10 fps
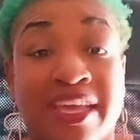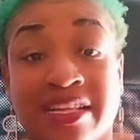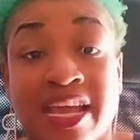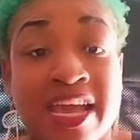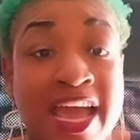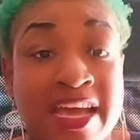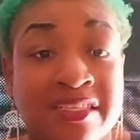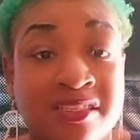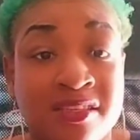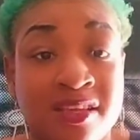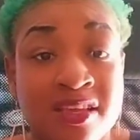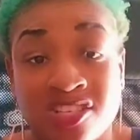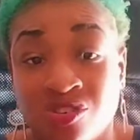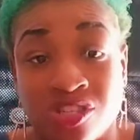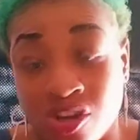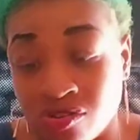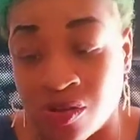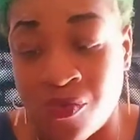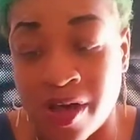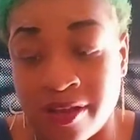get their ass because you're a
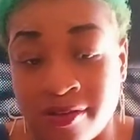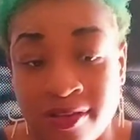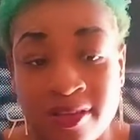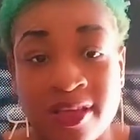chosen one.